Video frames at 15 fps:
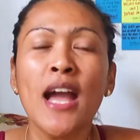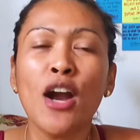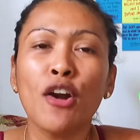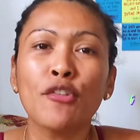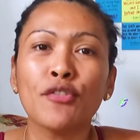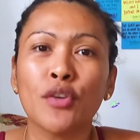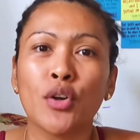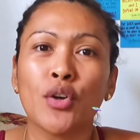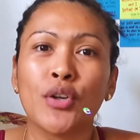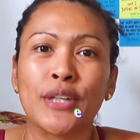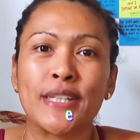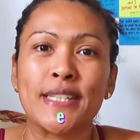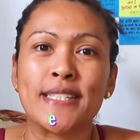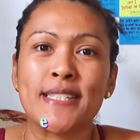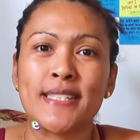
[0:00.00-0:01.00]
of
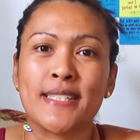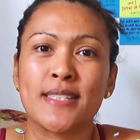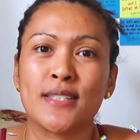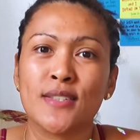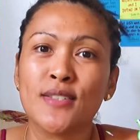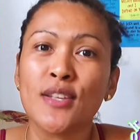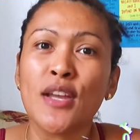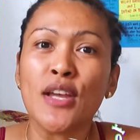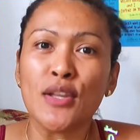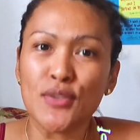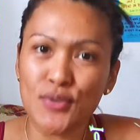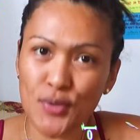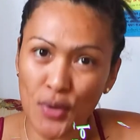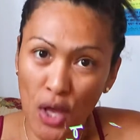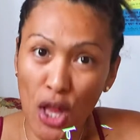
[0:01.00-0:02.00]
course
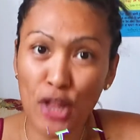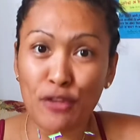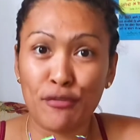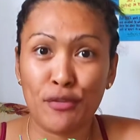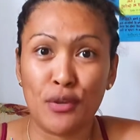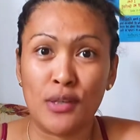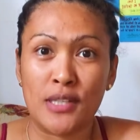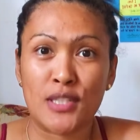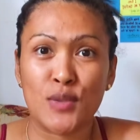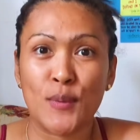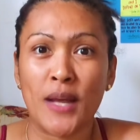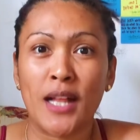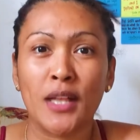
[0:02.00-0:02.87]
to all of you as well.